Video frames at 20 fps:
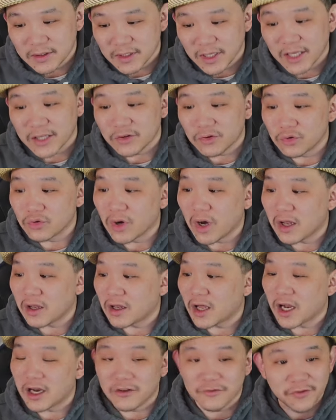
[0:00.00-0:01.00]
They do a
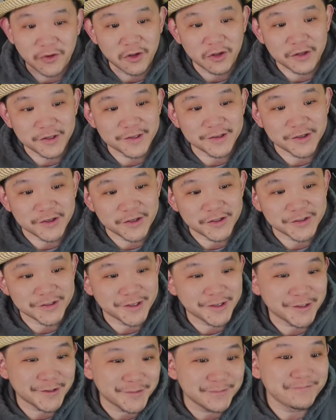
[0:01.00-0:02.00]
lot of filler in there,
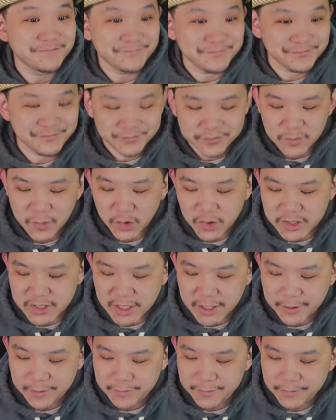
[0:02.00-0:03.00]
so we'll
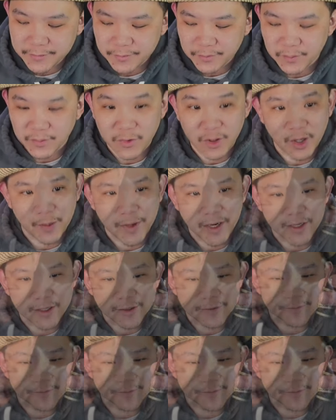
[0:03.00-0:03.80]
see. Be right back.